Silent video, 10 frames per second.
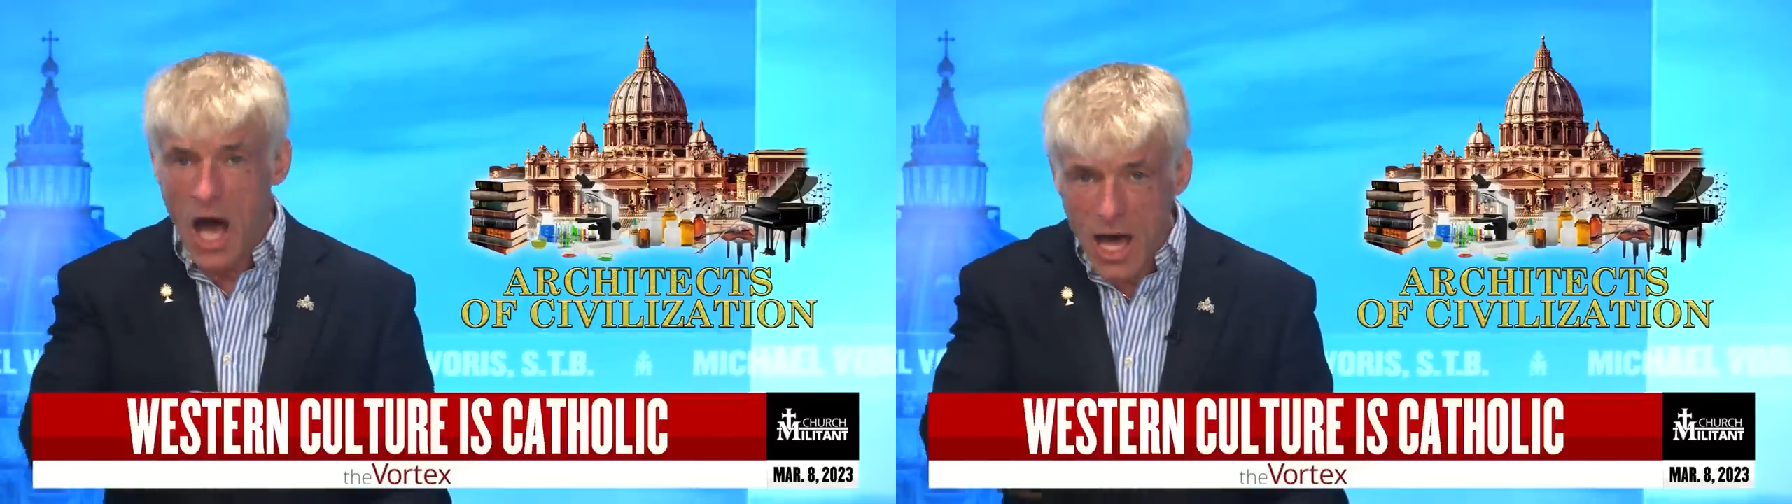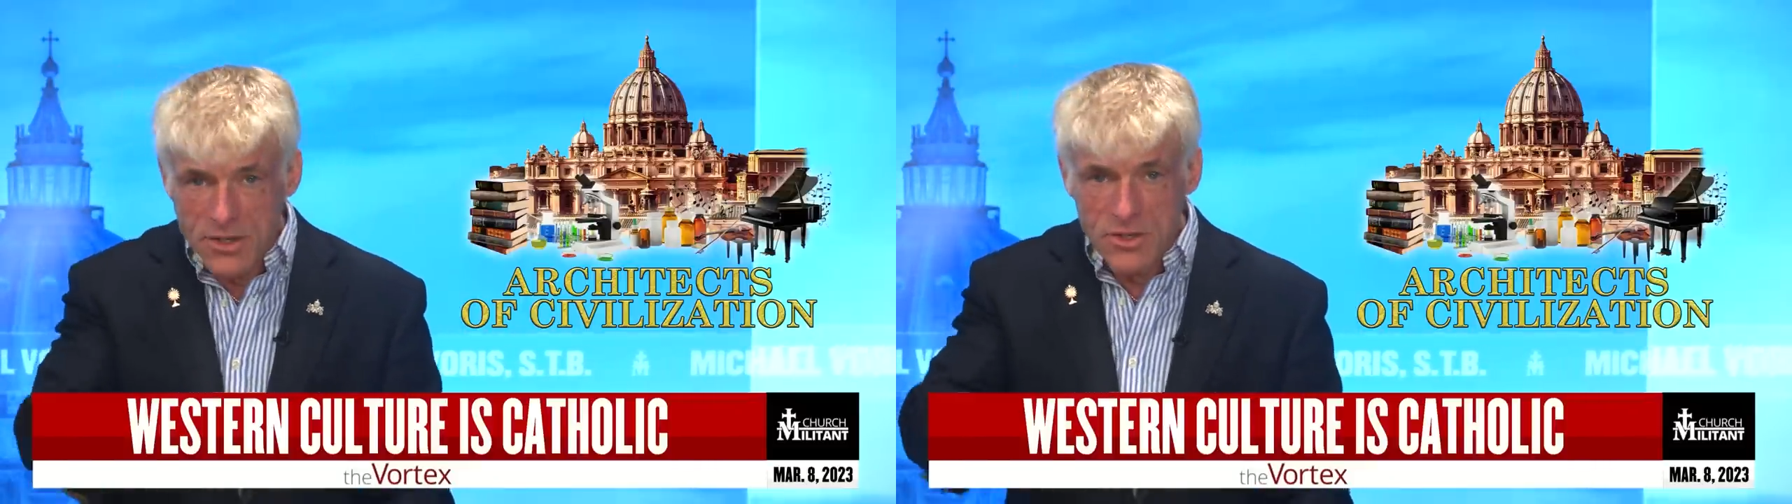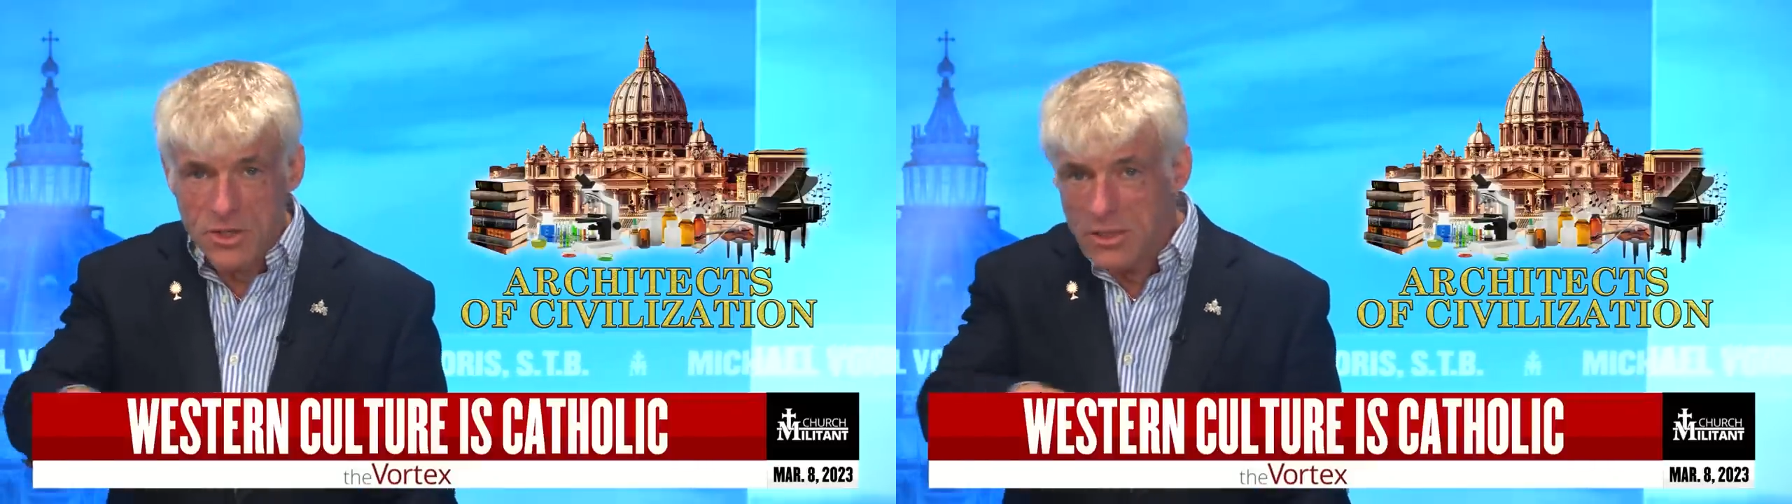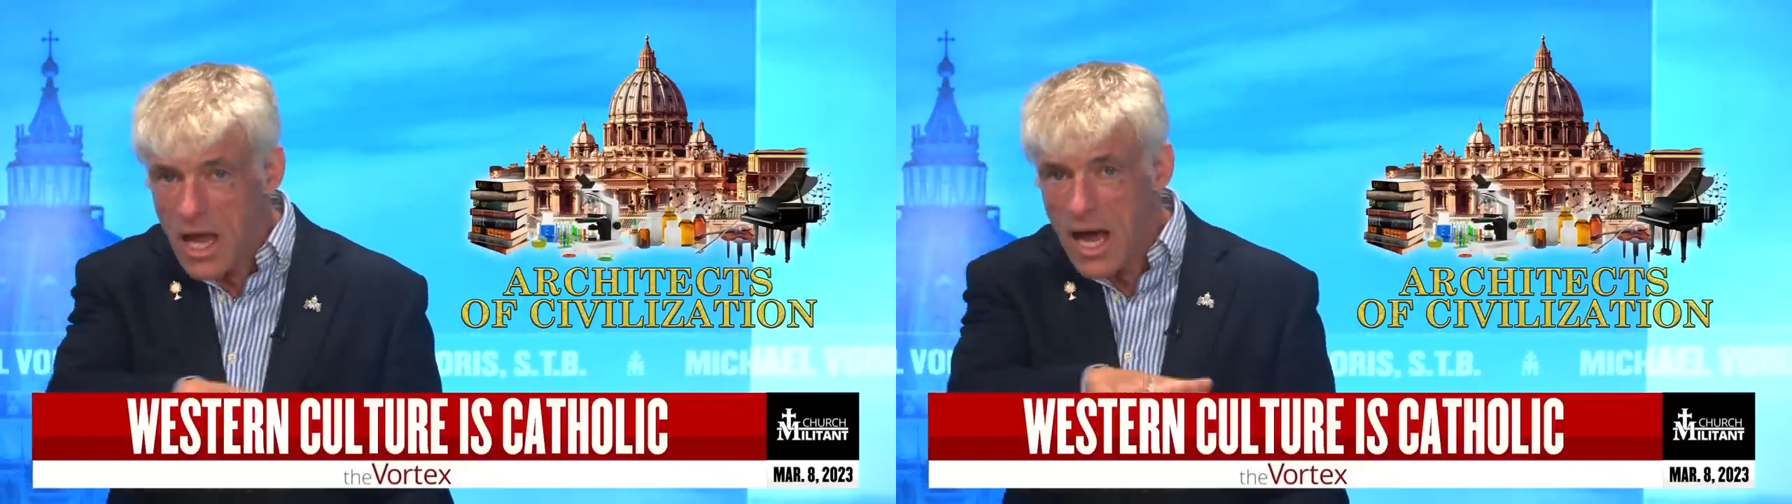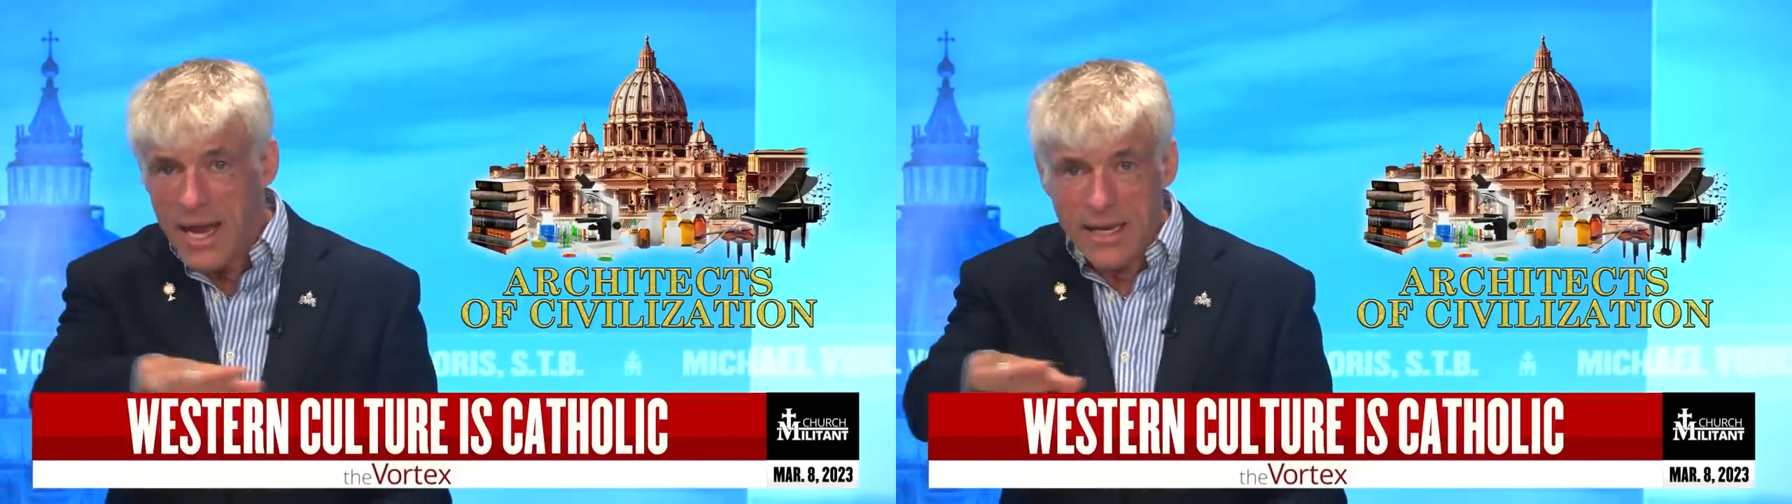
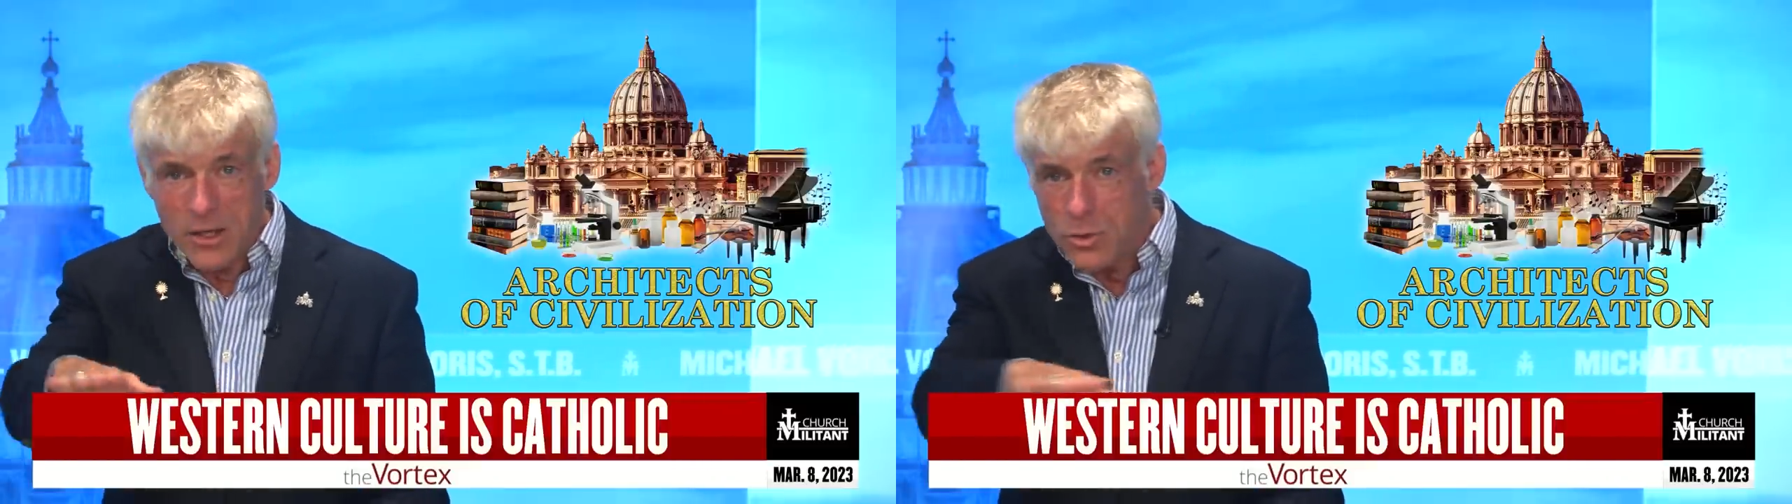underlying